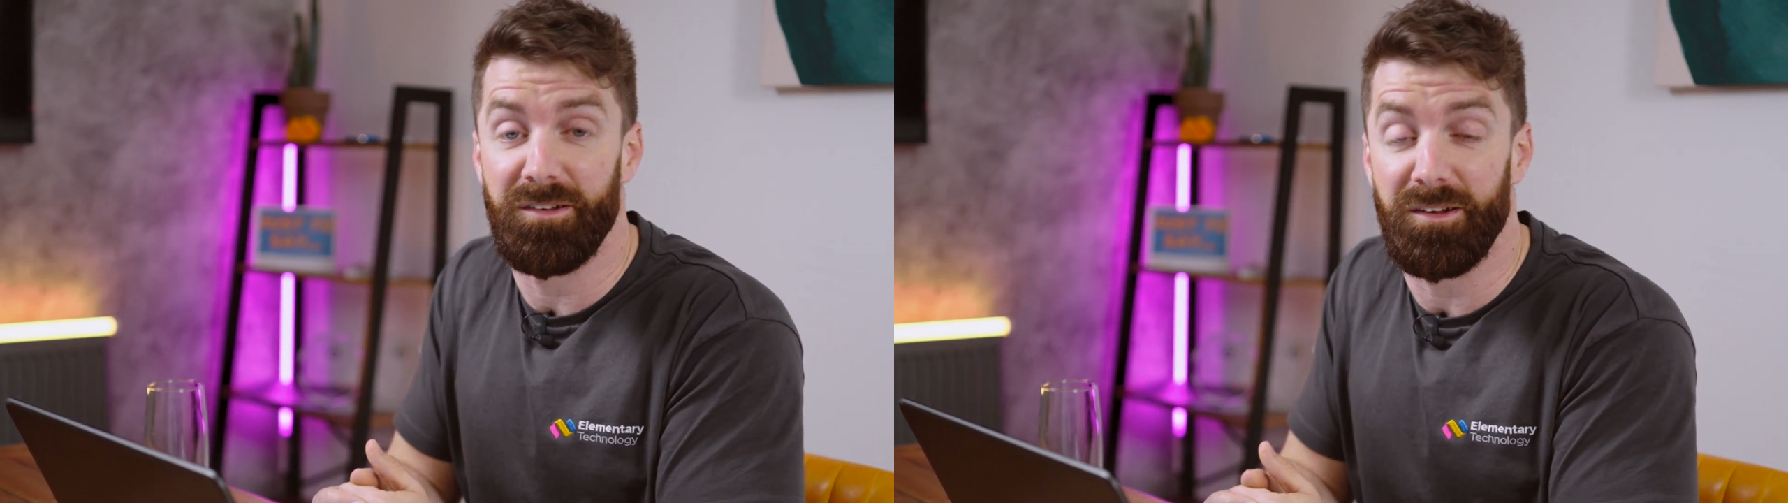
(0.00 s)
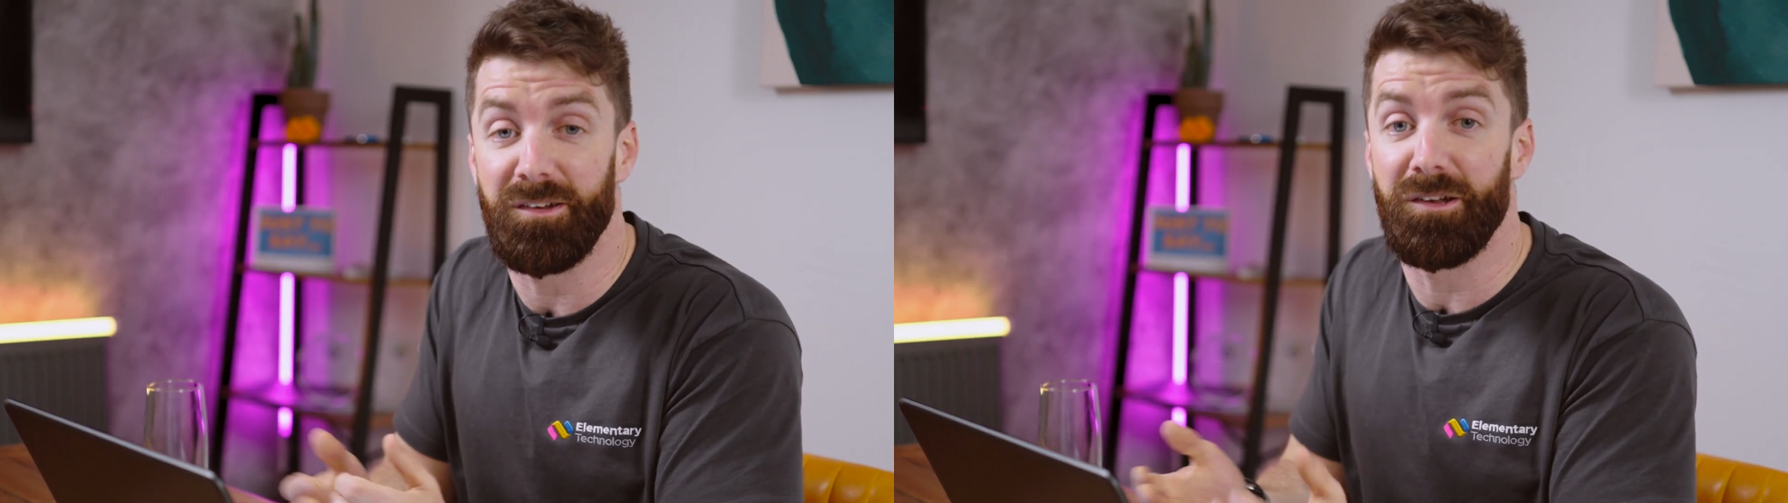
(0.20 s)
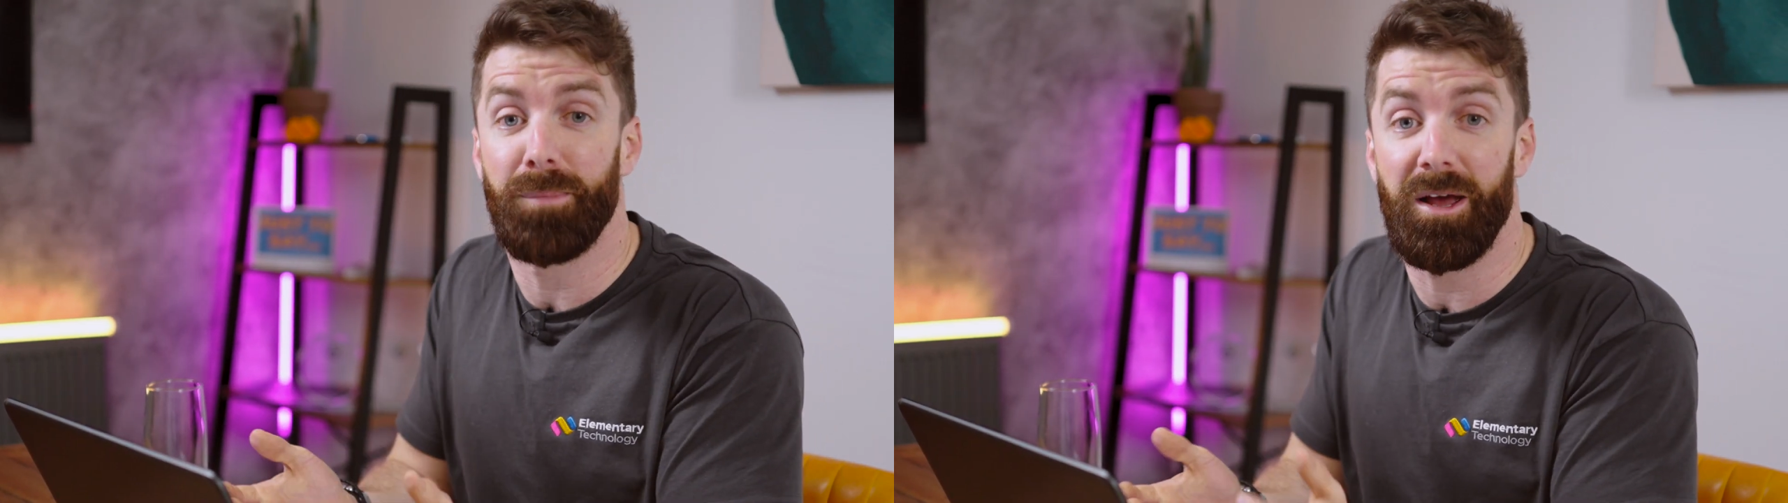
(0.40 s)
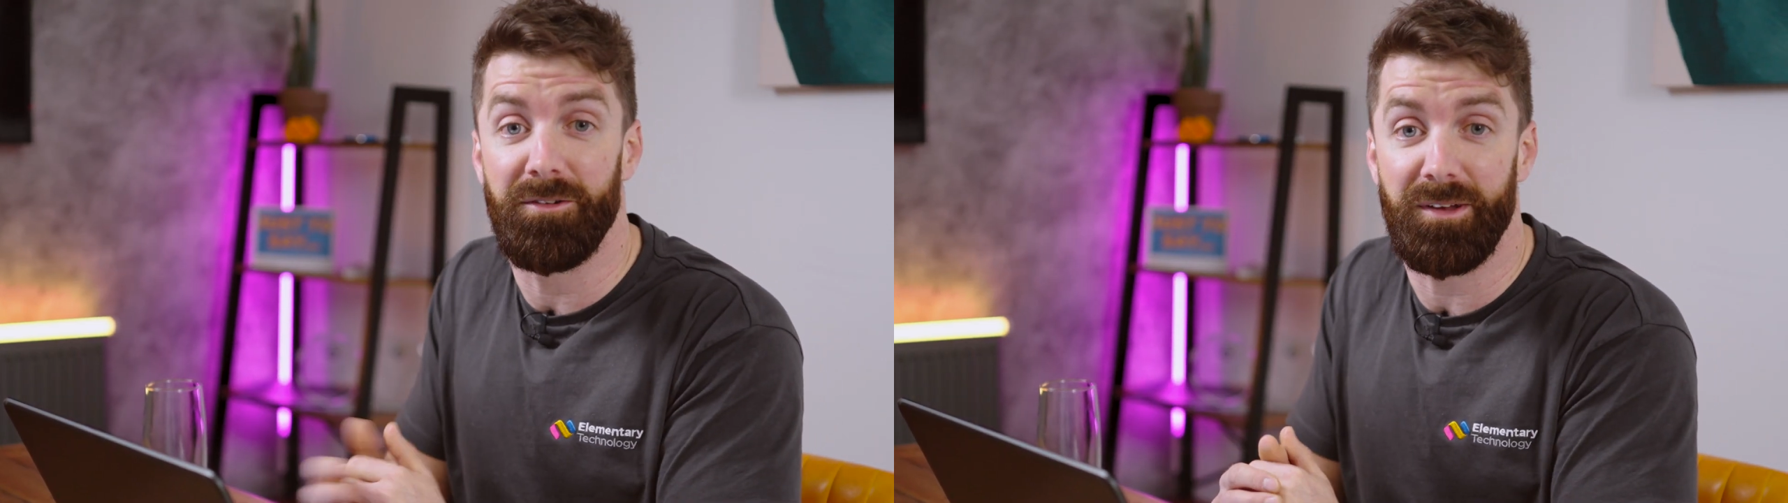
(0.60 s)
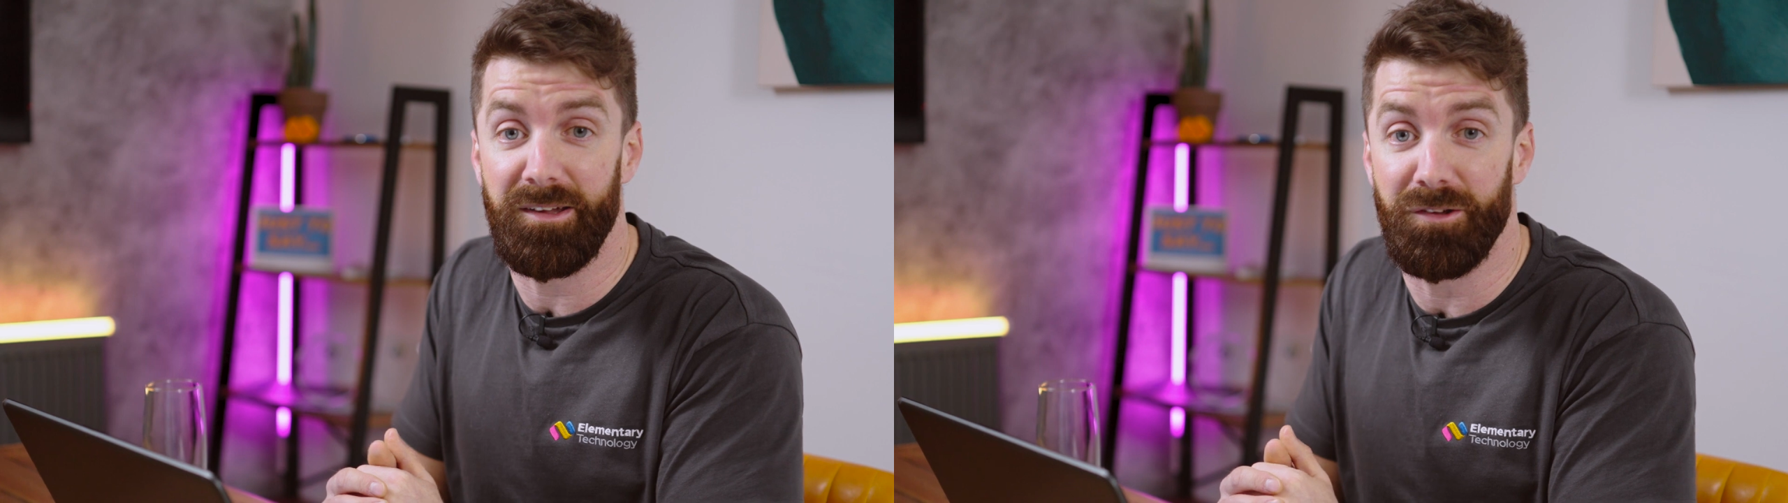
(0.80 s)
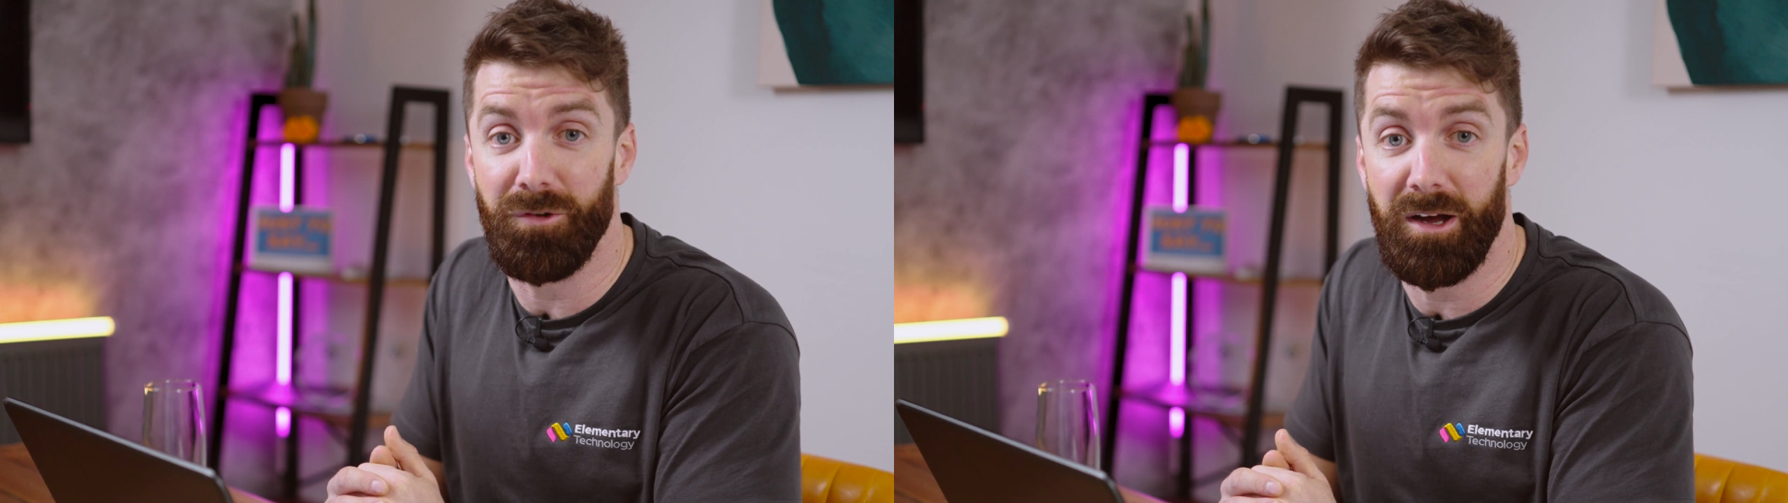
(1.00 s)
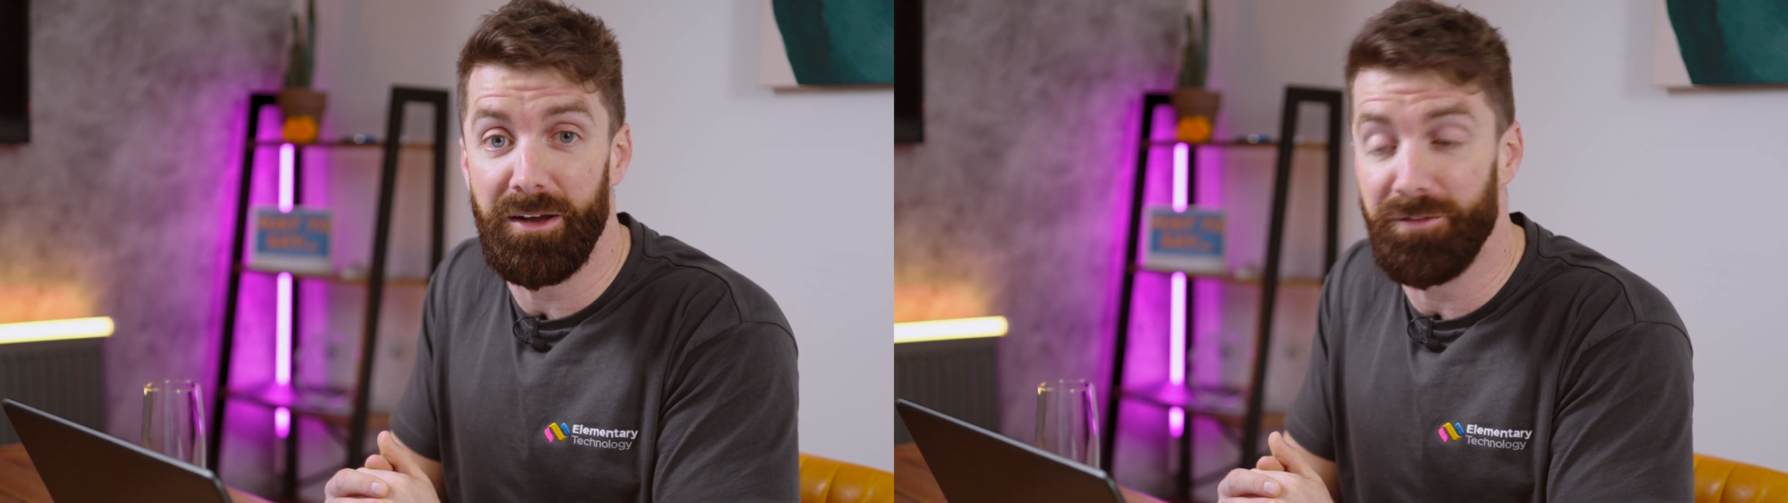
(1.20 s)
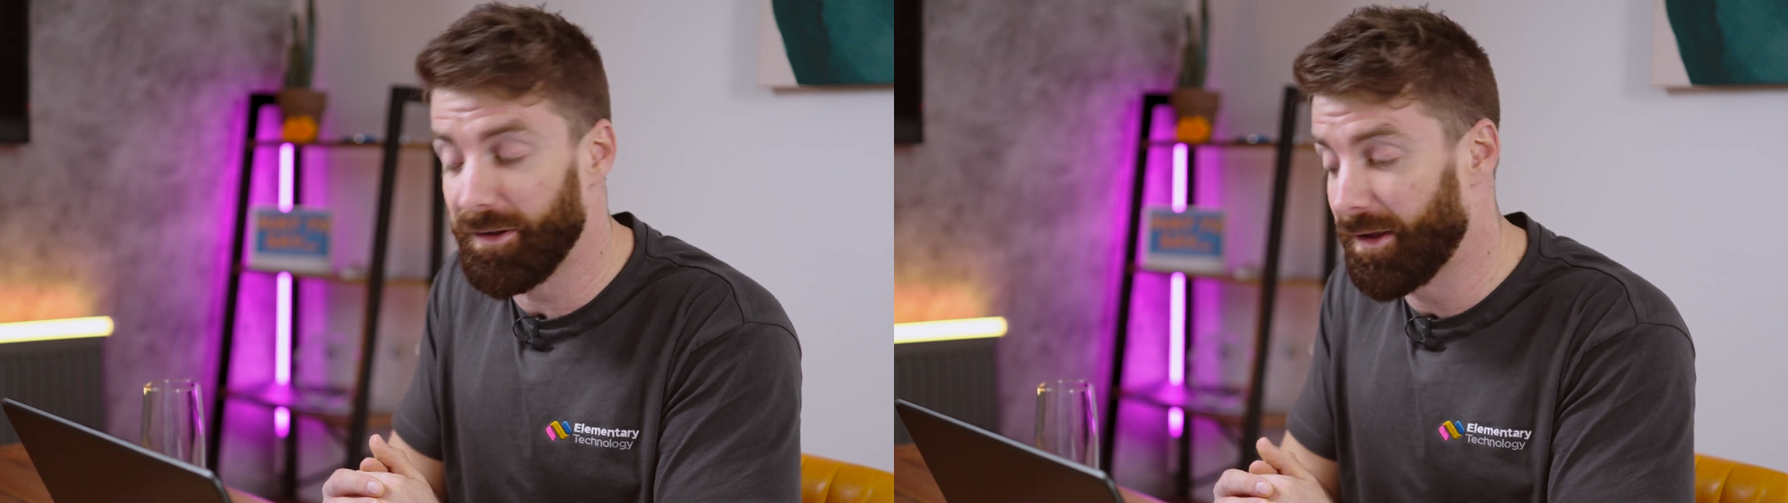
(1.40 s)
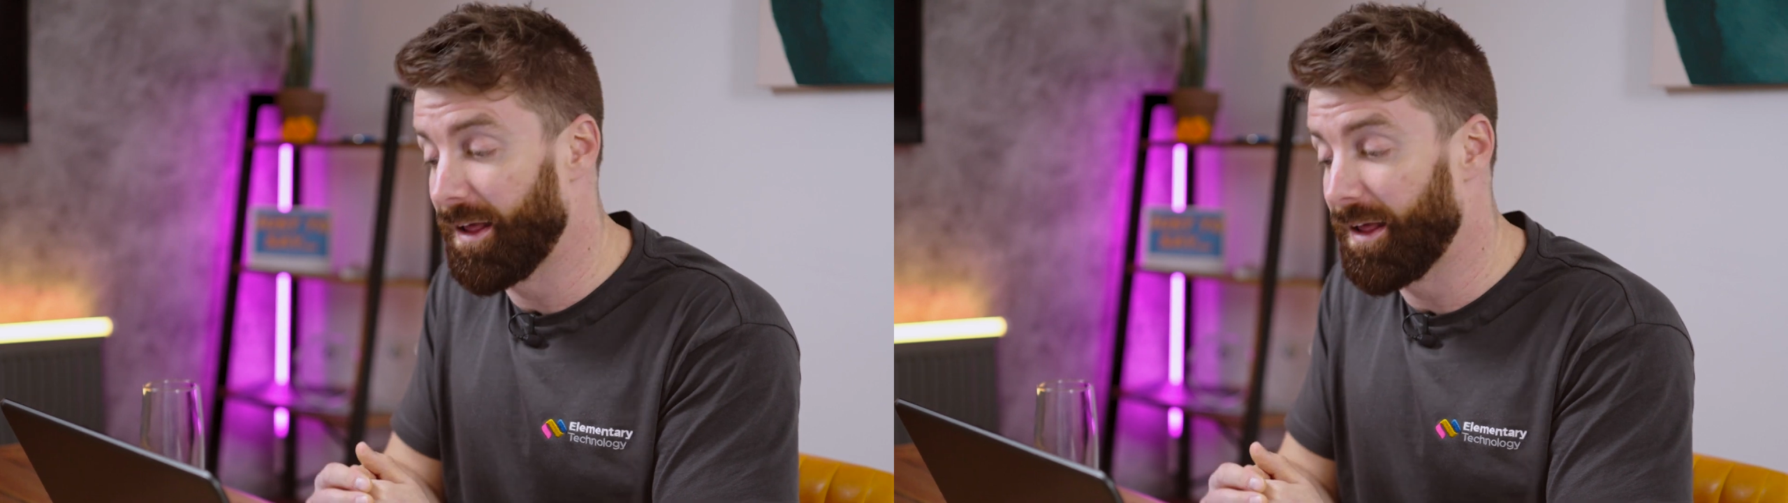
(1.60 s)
such's parent has arrived,